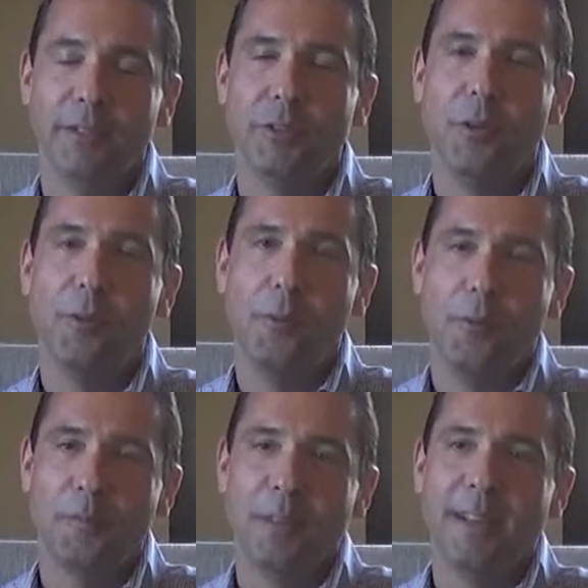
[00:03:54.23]

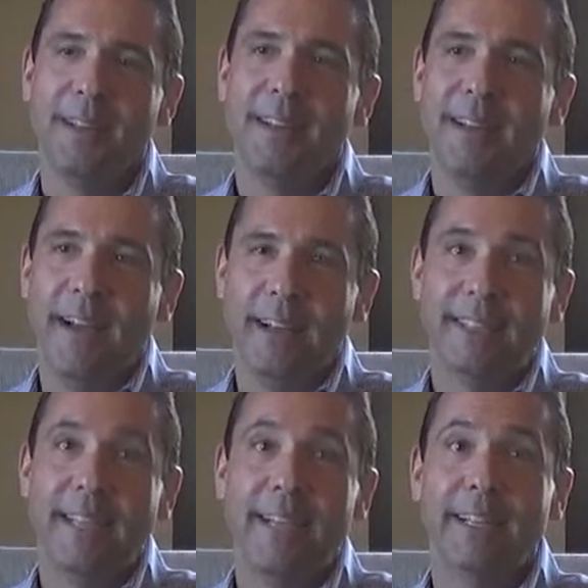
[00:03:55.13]
So I
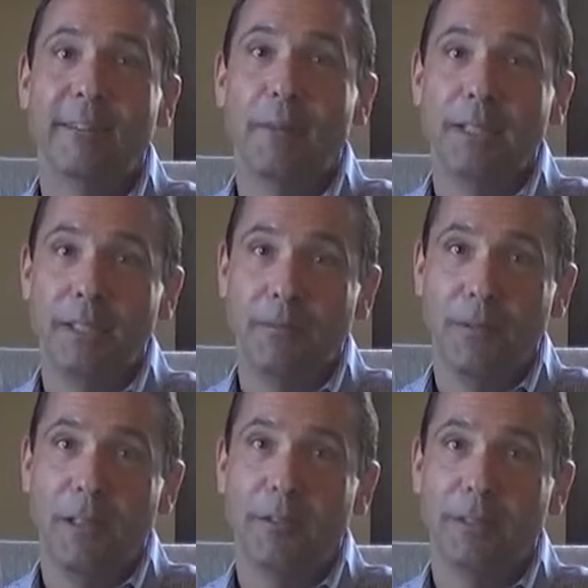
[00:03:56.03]
decided to give myself
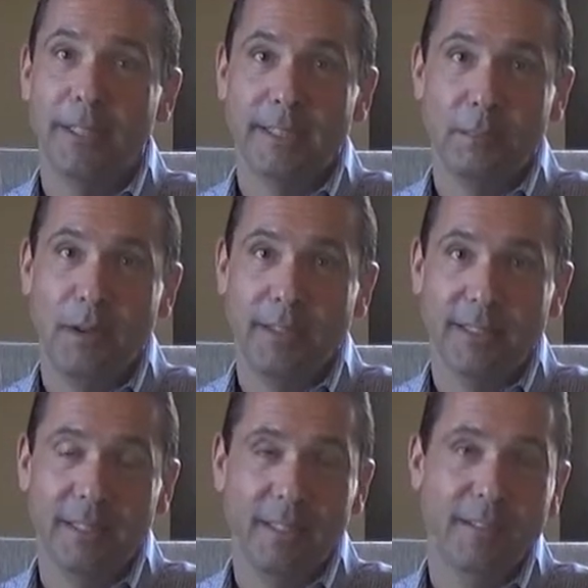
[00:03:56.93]
another 6
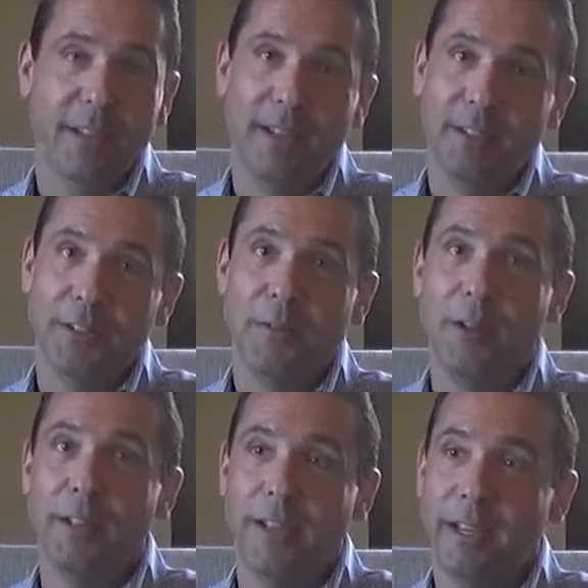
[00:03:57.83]
months, and I just
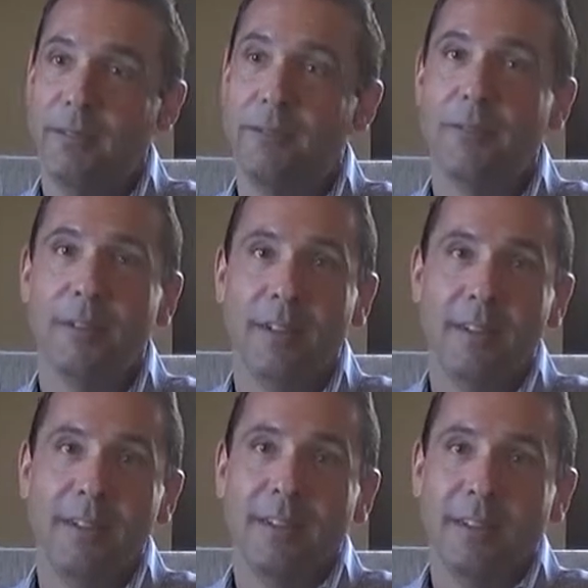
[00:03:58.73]
felt like if,
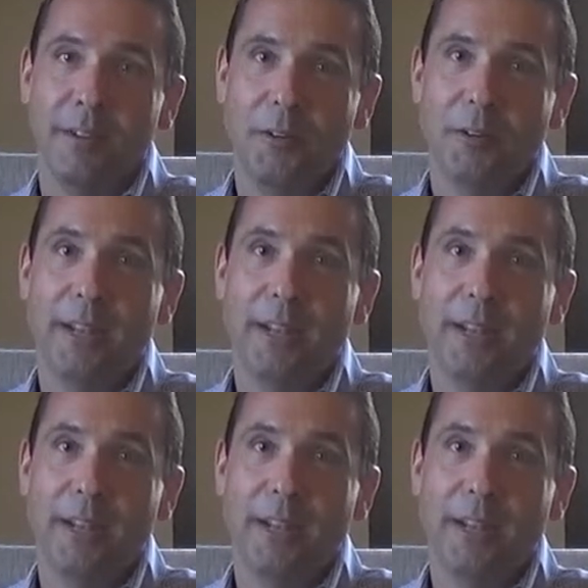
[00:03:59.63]
you know, the